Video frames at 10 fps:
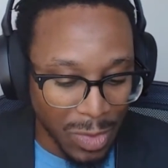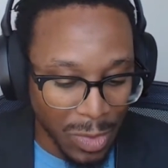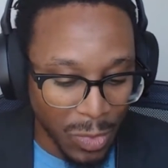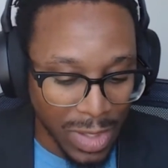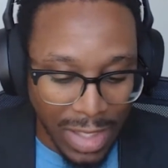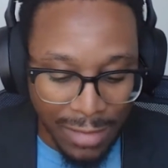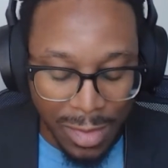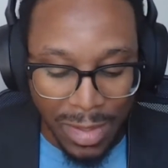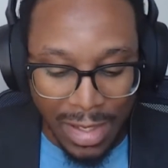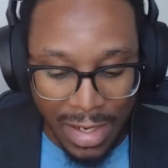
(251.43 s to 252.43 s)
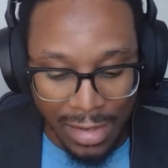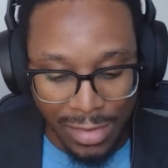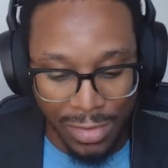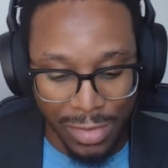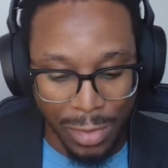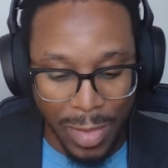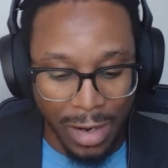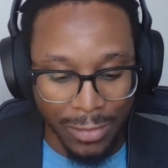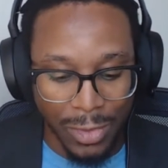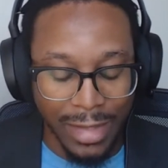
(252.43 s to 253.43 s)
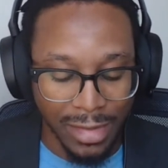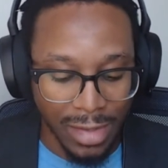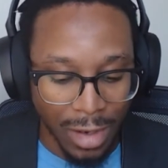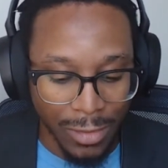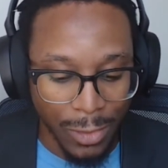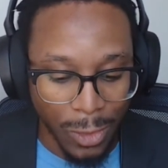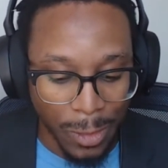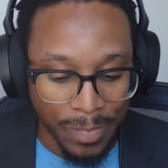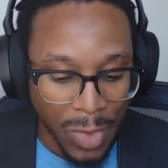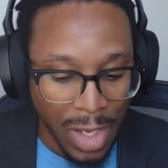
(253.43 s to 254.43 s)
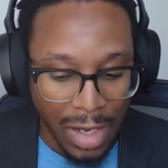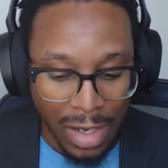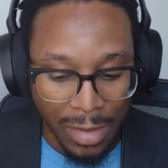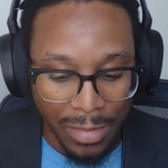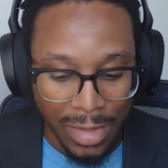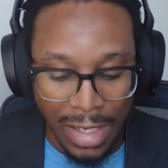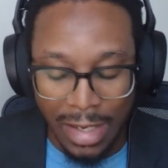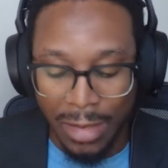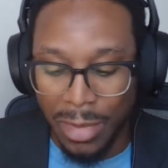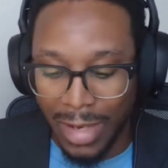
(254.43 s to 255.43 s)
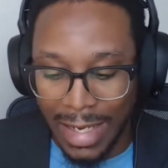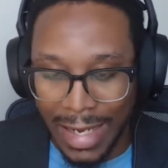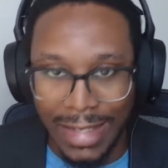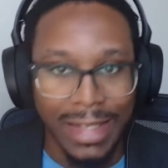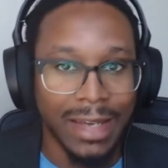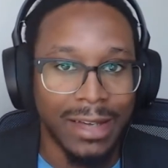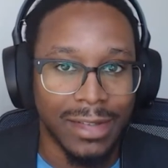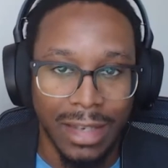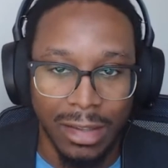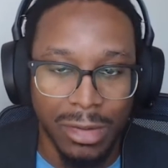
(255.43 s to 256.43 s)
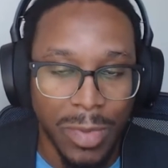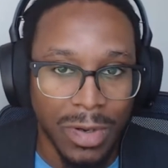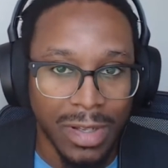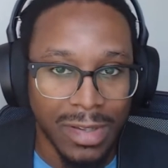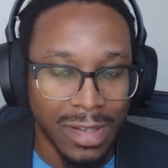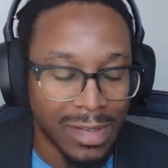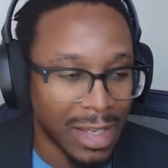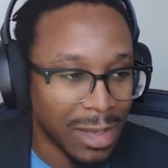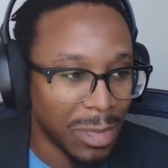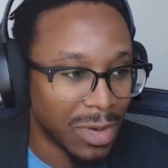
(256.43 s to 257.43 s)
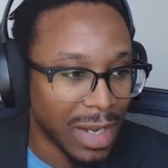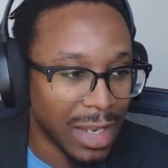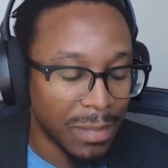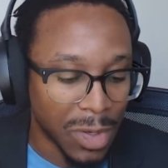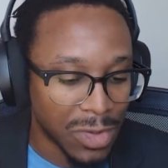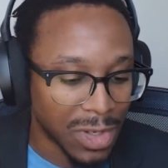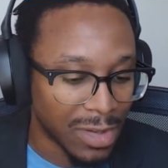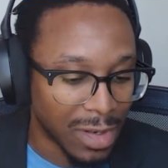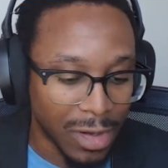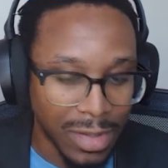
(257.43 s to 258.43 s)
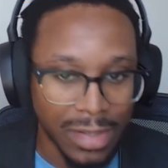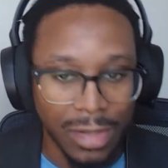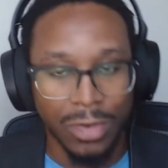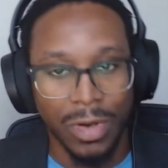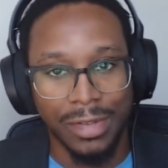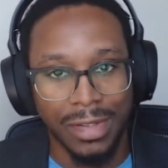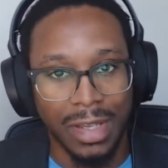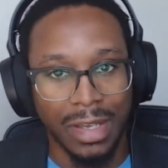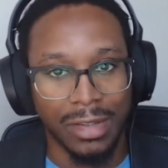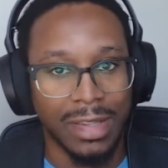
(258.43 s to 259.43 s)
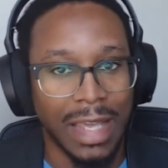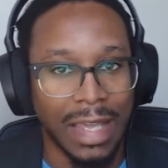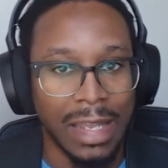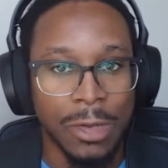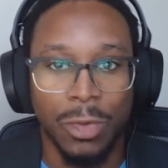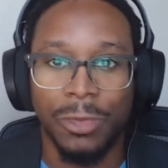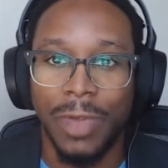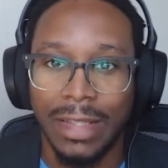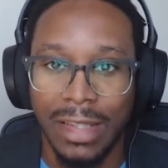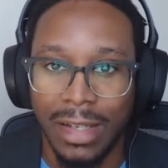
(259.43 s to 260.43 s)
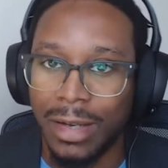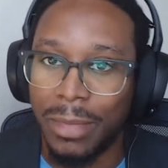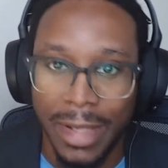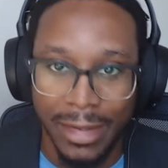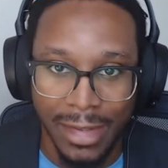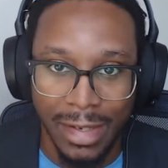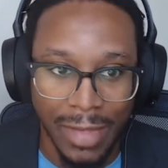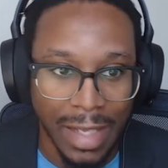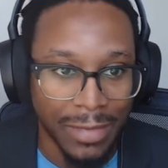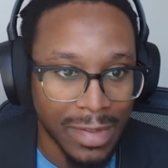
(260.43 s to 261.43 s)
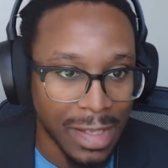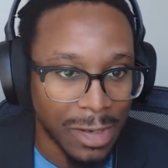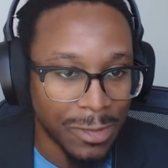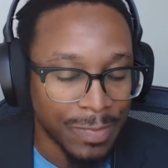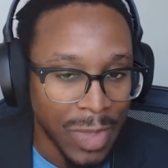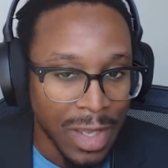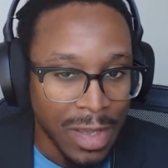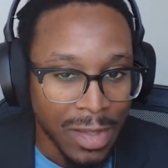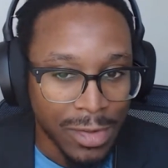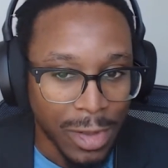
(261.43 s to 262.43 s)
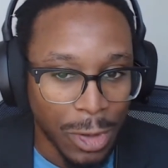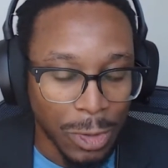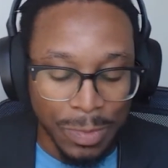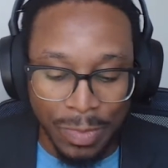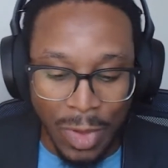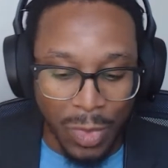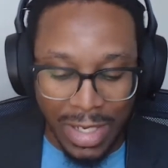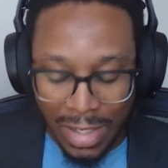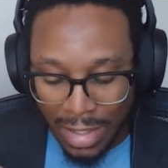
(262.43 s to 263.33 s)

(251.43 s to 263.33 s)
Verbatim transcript: we love them because they're so powerful as an art form. Uh, they communicate ideas and experiences. They communicate emotions and all these other crazy things that reflect the complexity of life itself. So we need to